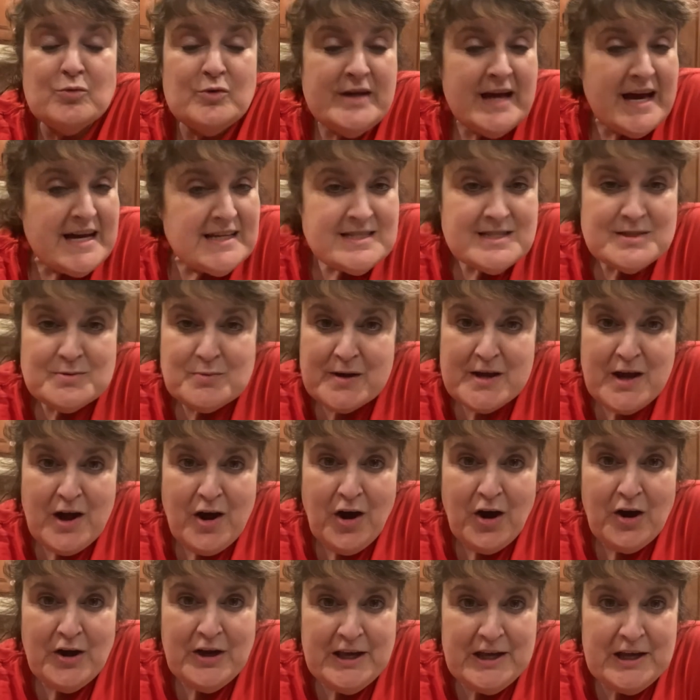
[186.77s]
yes, we
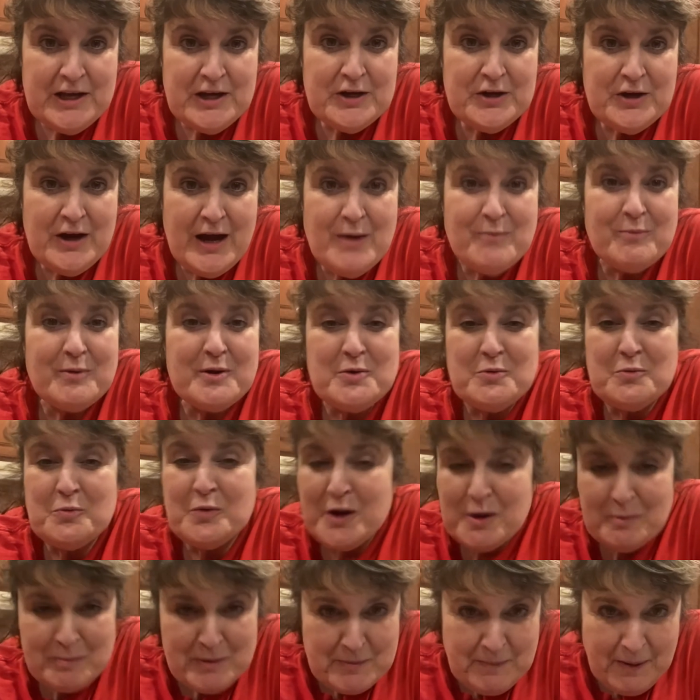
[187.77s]
are here and we
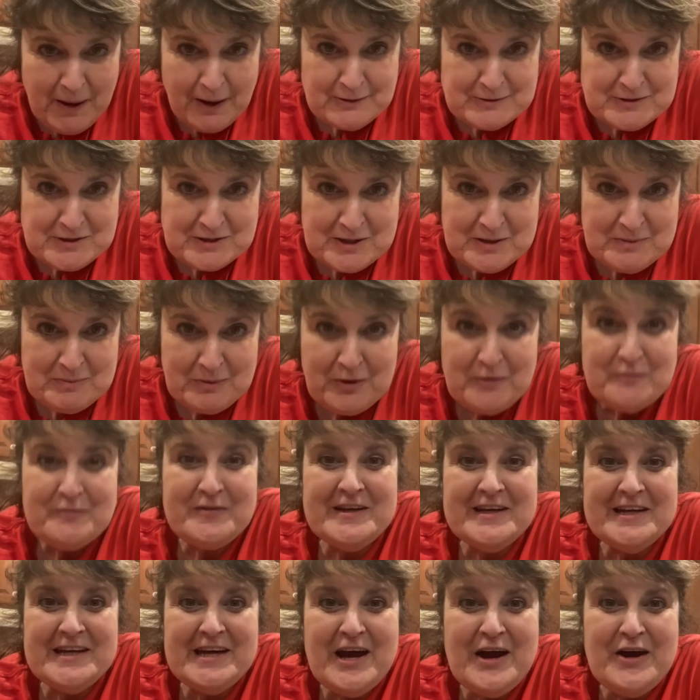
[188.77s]
will be posting more
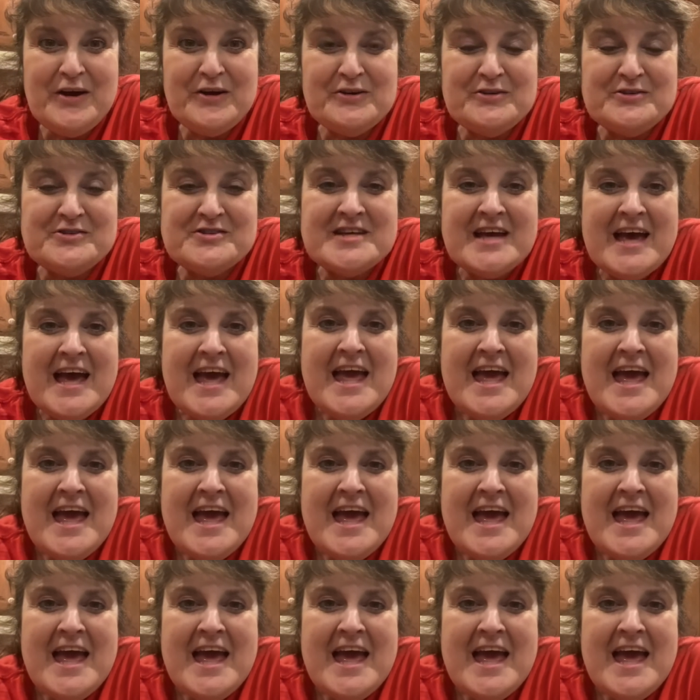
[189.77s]
videos